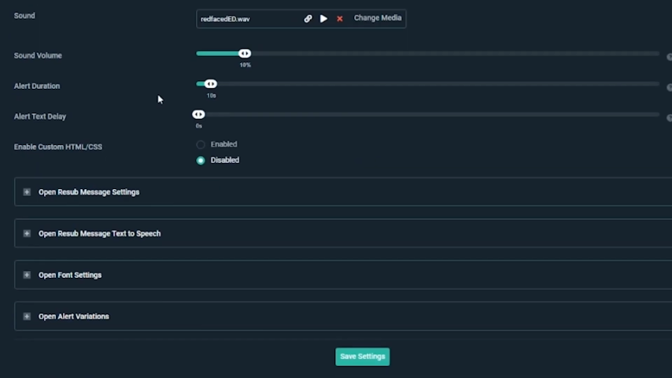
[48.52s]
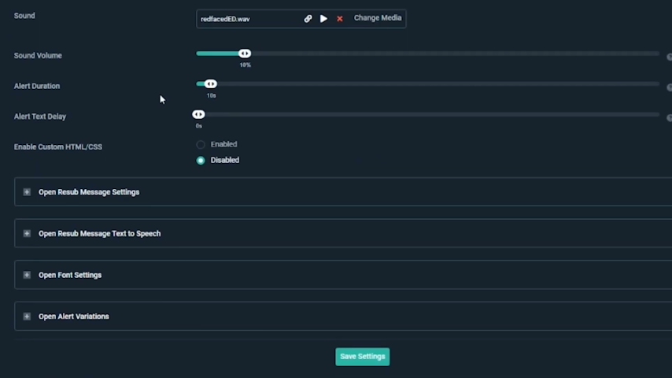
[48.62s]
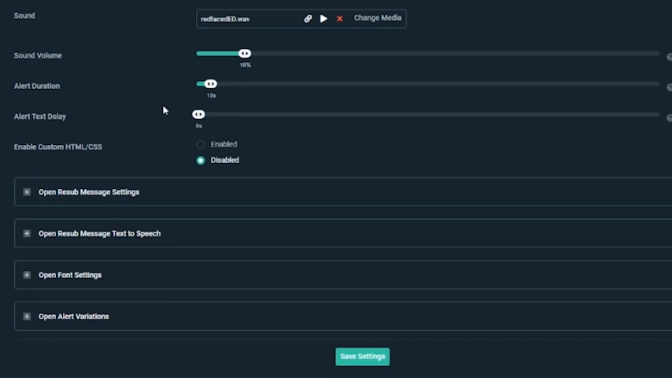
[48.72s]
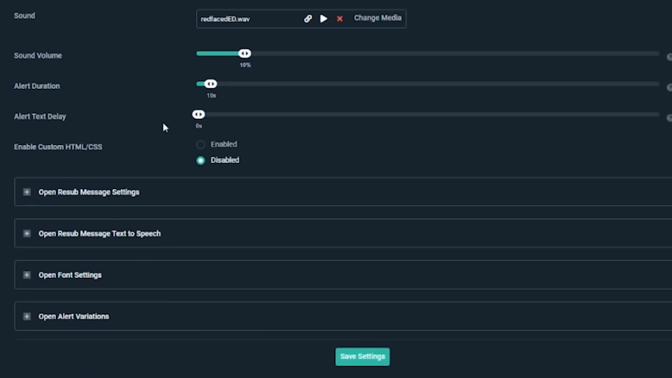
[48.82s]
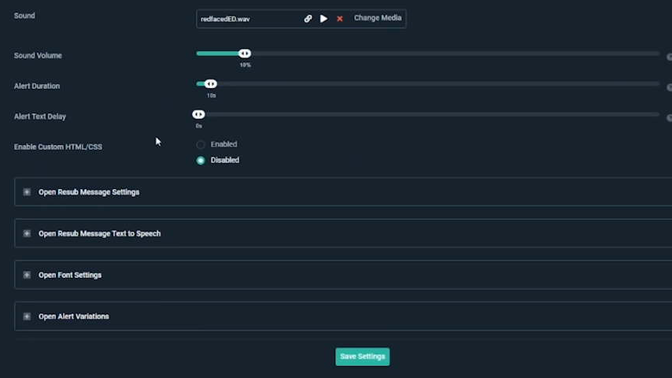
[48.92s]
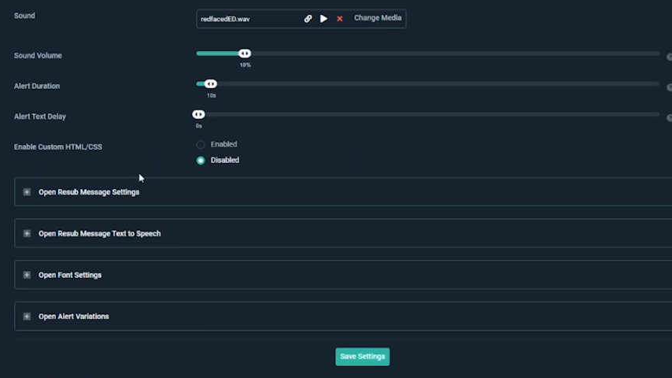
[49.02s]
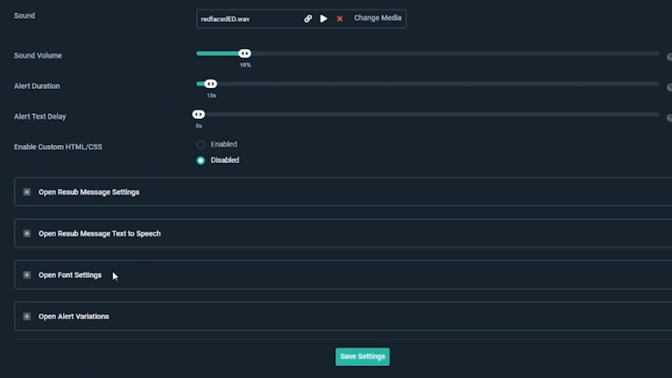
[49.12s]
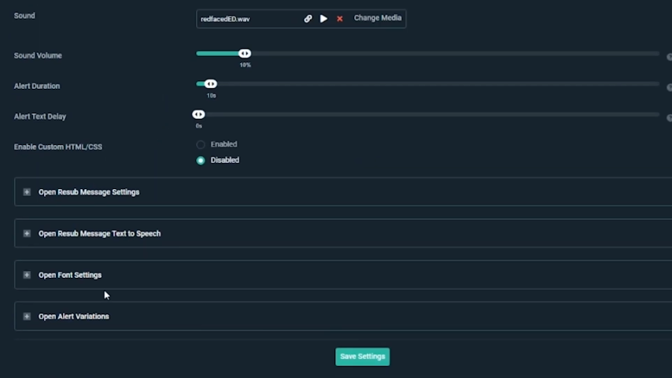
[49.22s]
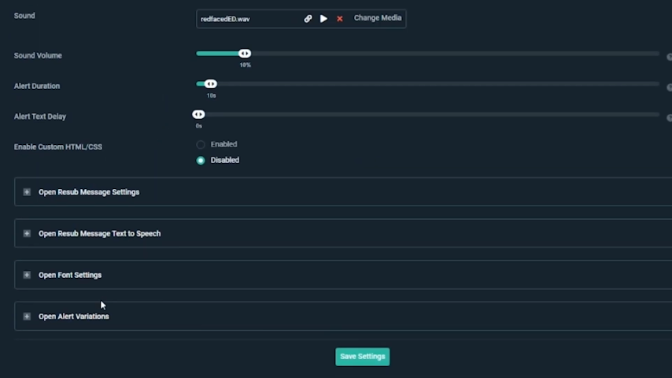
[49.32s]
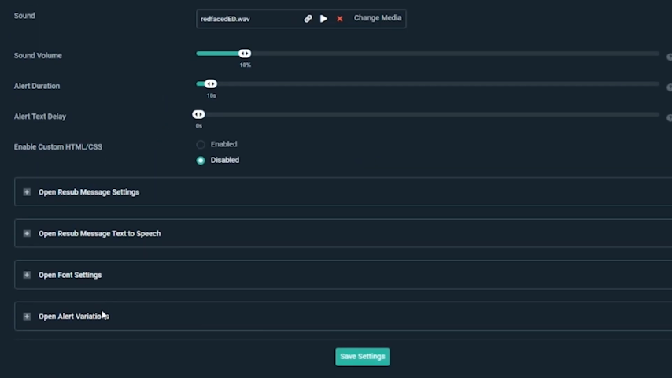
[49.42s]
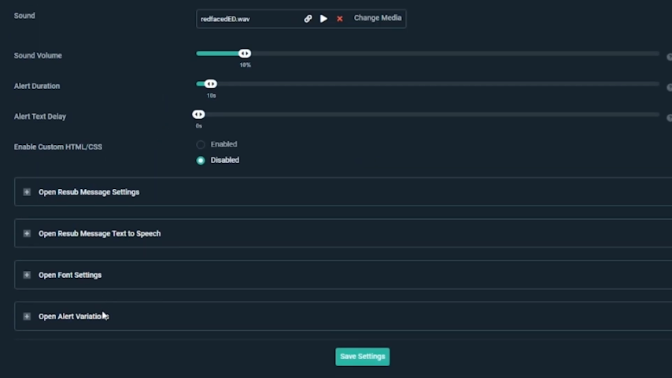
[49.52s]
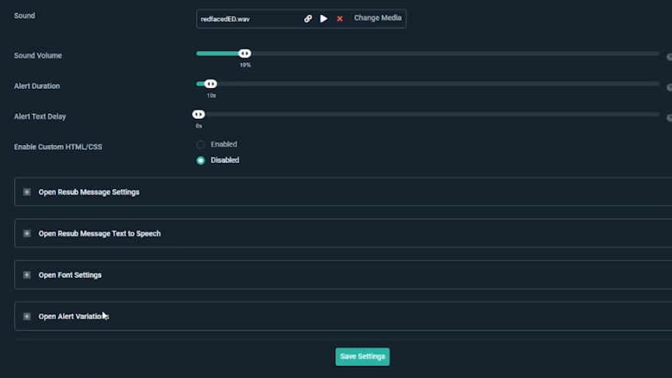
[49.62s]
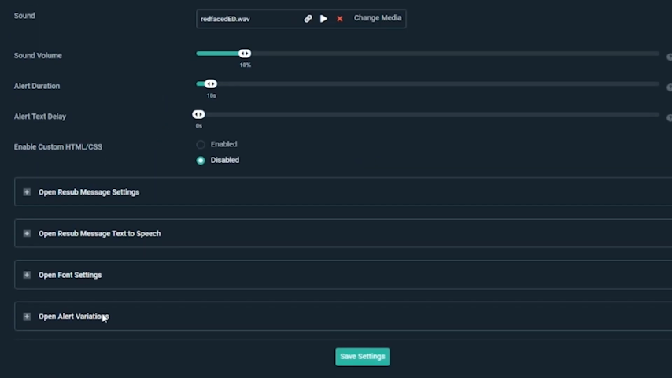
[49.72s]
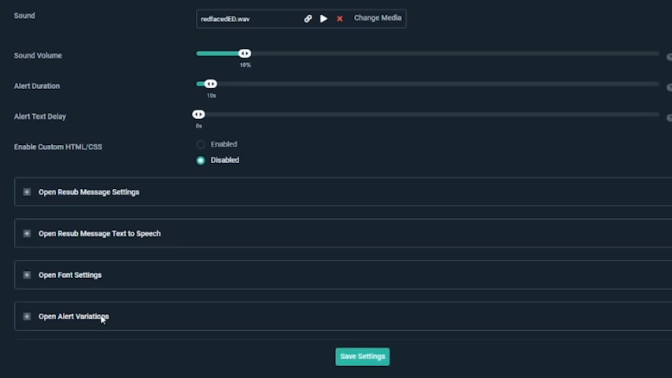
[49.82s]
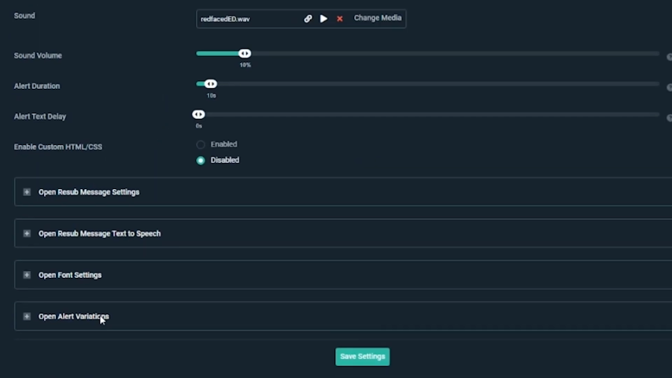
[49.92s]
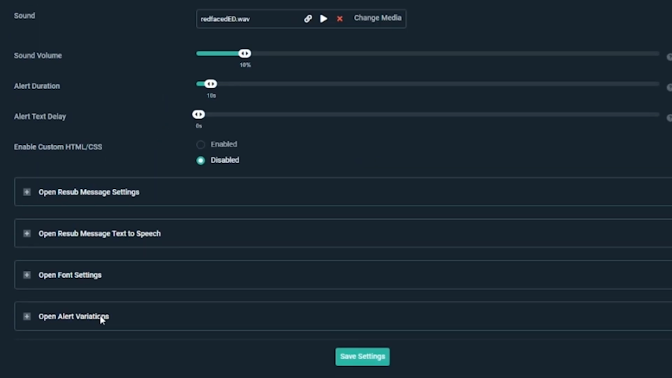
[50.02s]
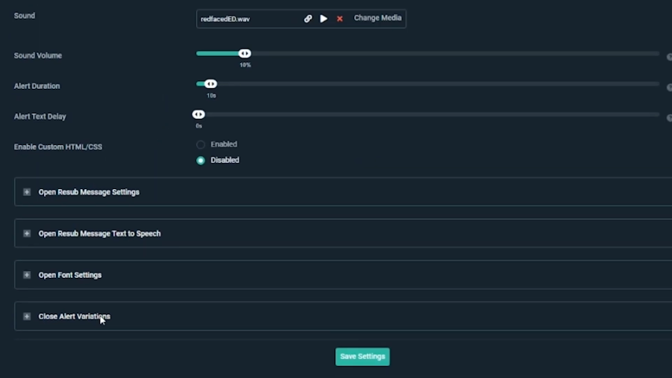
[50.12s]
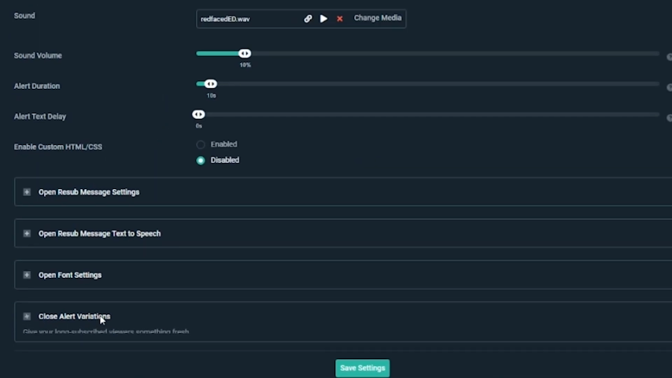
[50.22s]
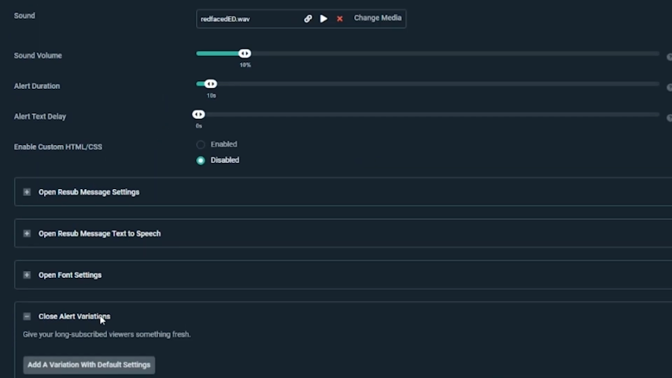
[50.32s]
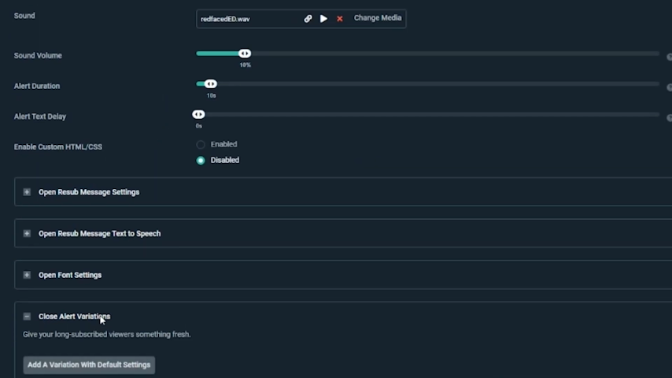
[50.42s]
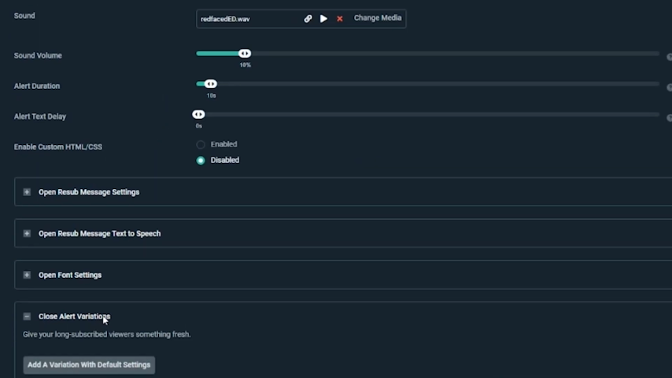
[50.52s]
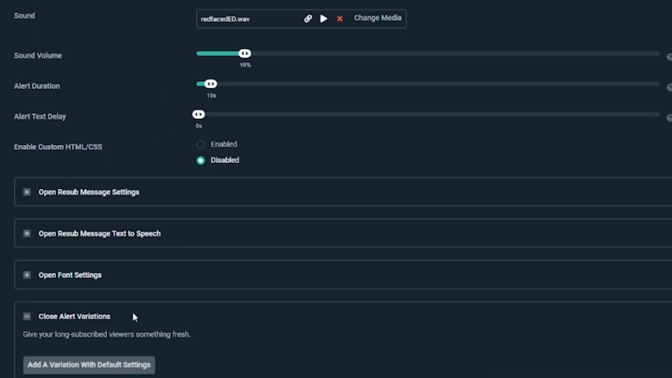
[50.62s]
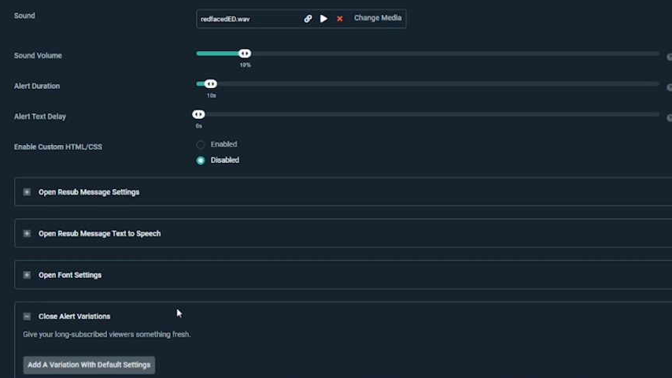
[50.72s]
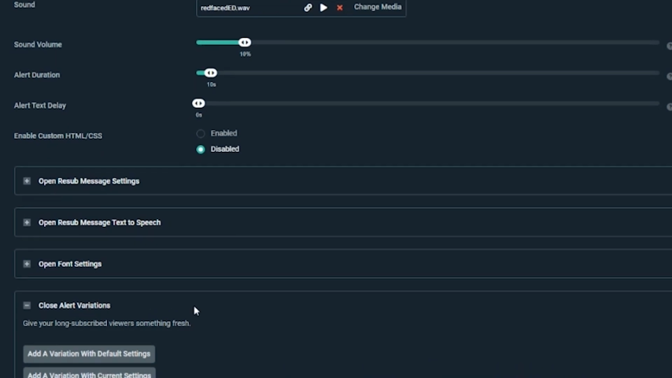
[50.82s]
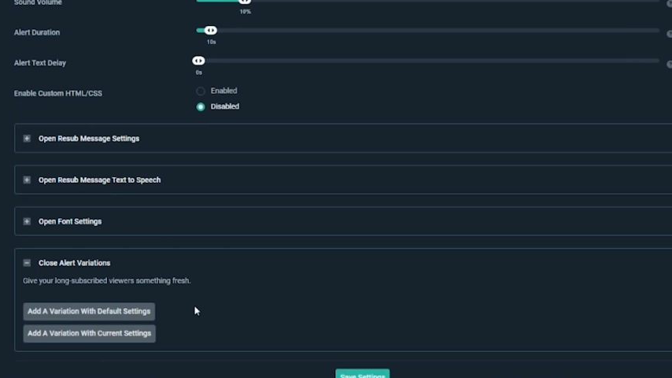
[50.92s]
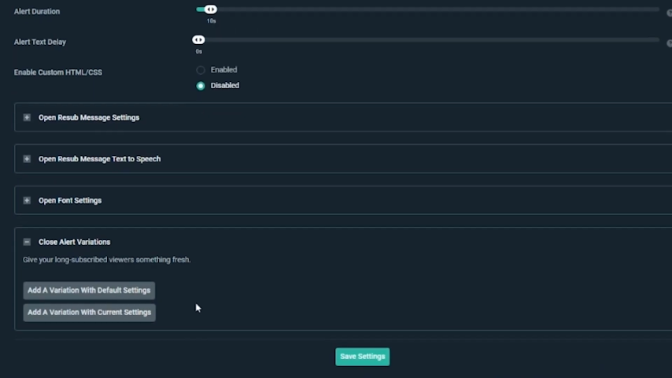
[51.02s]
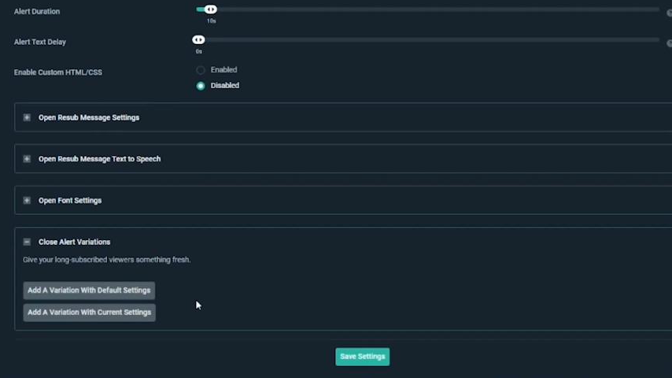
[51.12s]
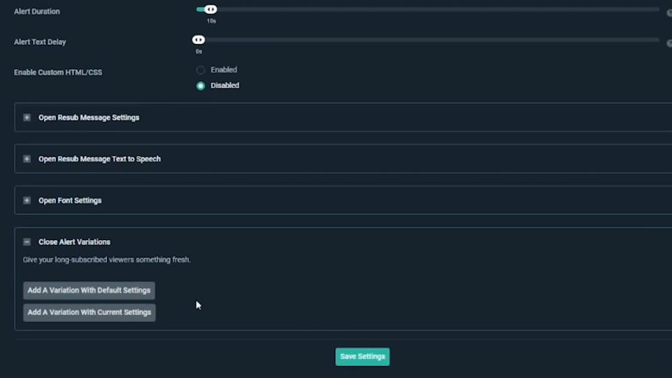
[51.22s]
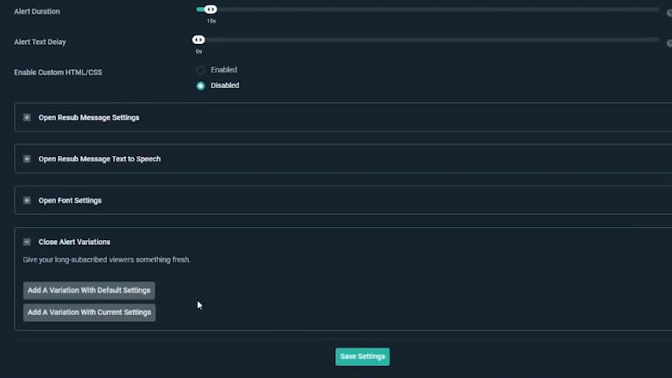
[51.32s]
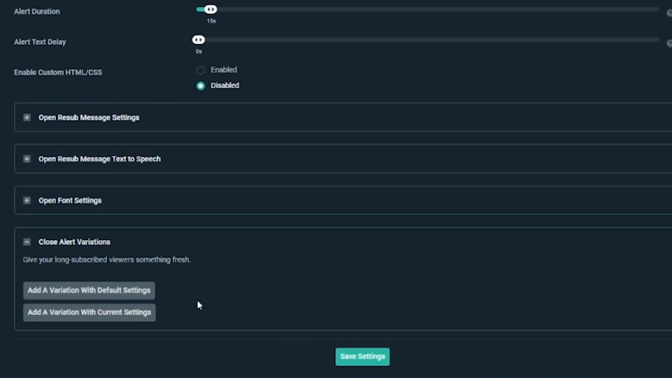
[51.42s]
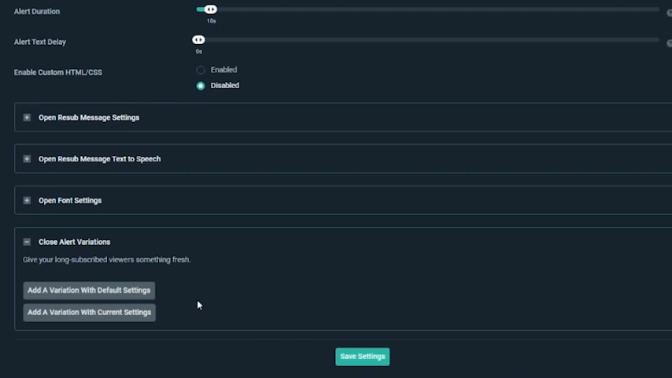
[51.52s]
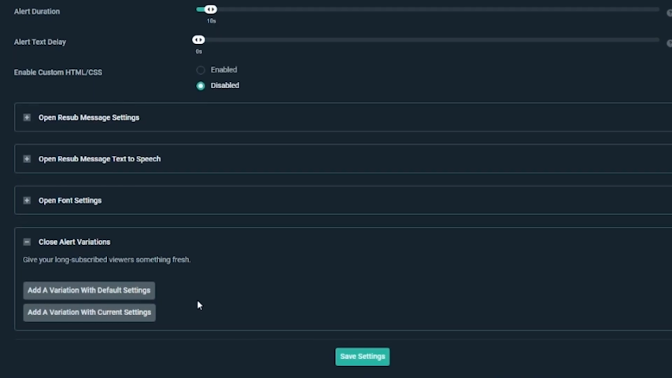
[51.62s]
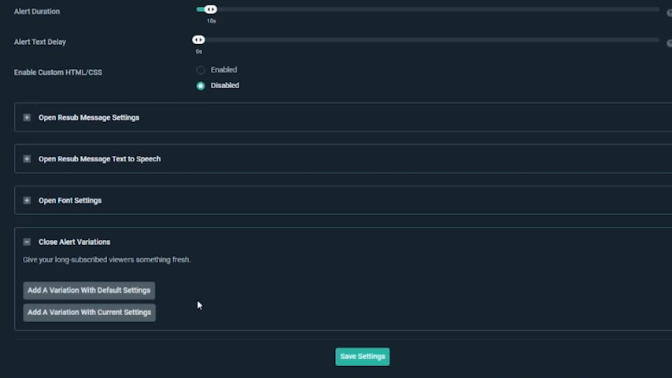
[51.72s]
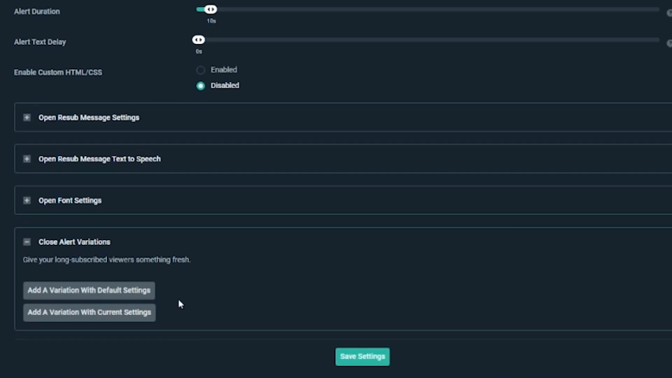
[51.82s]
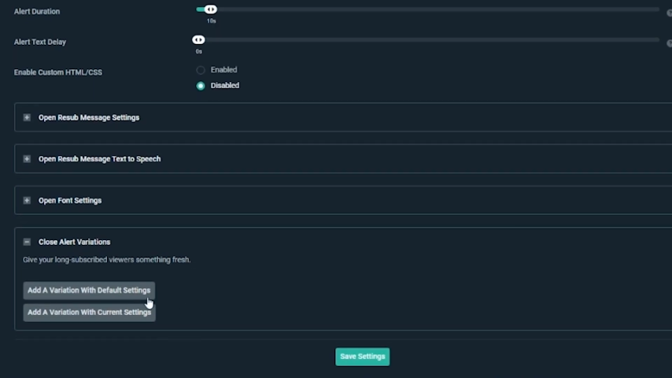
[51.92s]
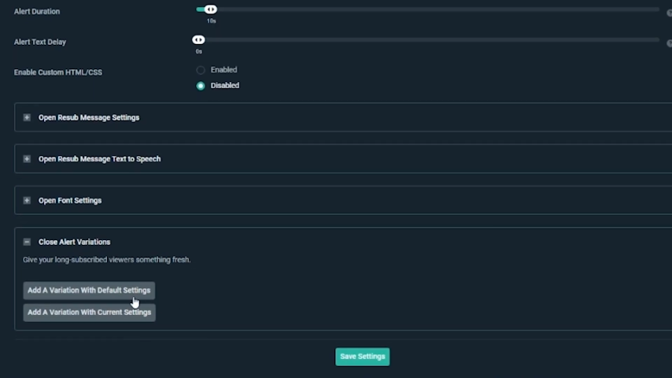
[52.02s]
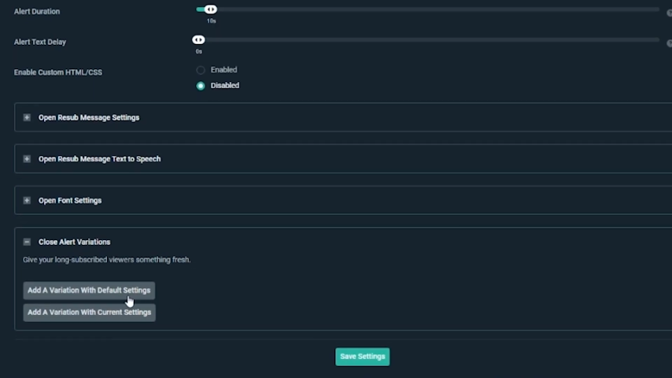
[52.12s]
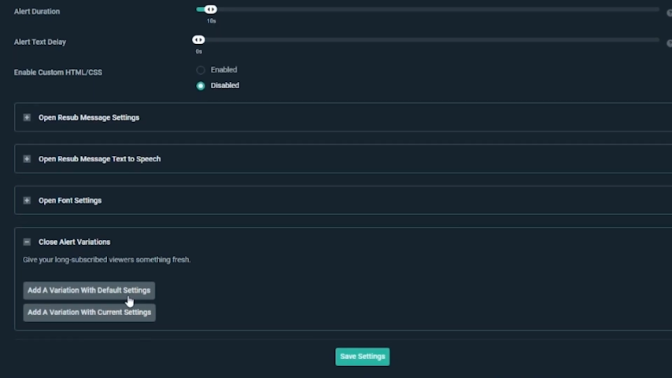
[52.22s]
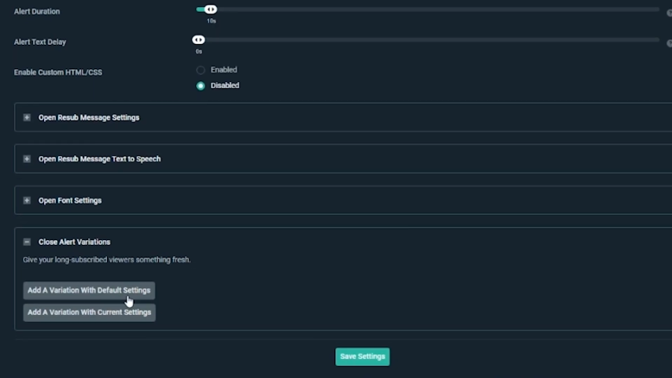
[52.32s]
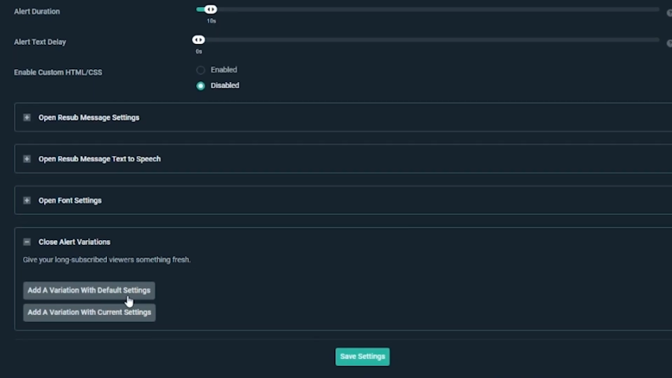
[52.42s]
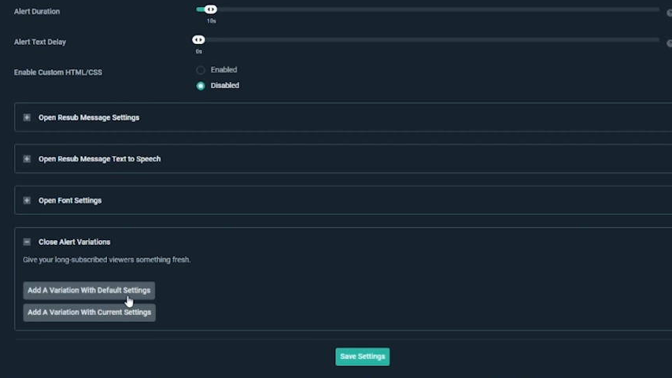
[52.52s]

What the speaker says: [unreadable: no face in view]